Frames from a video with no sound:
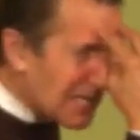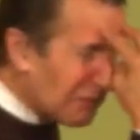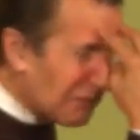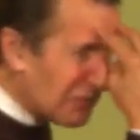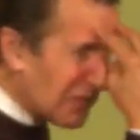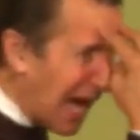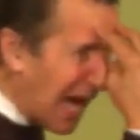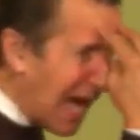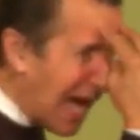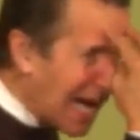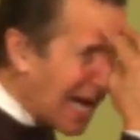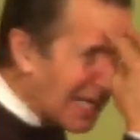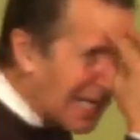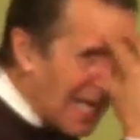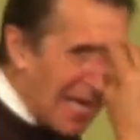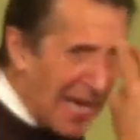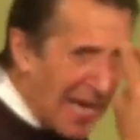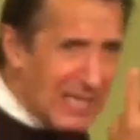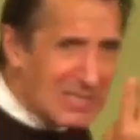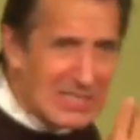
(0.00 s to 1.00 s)
of God
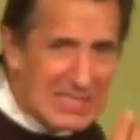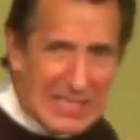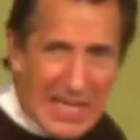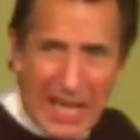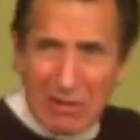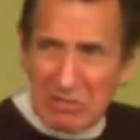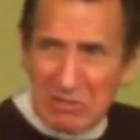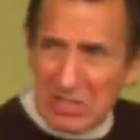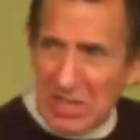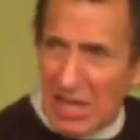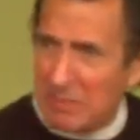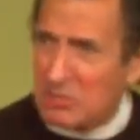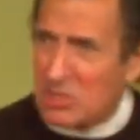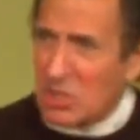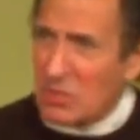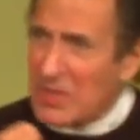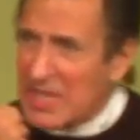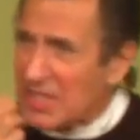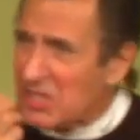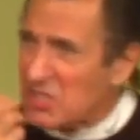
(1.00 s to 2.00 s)
has now come to
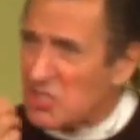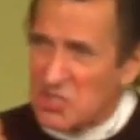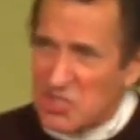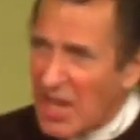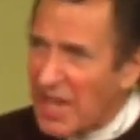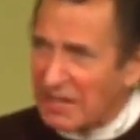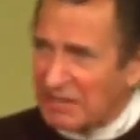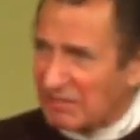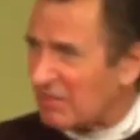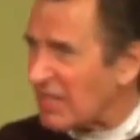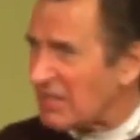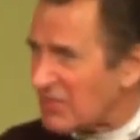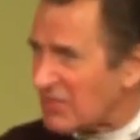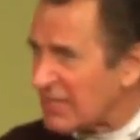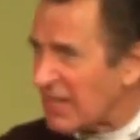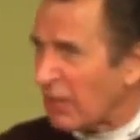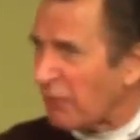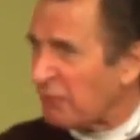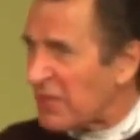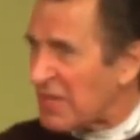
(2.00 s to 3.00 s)
inject
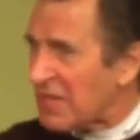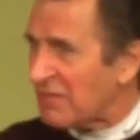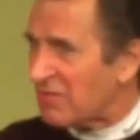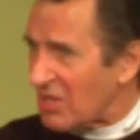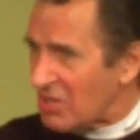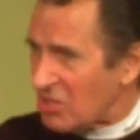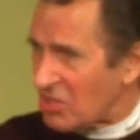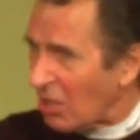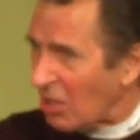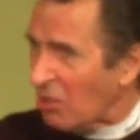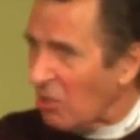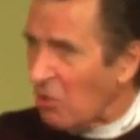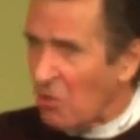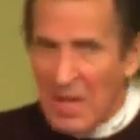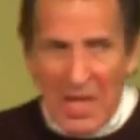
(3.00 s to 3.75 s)
itself into you,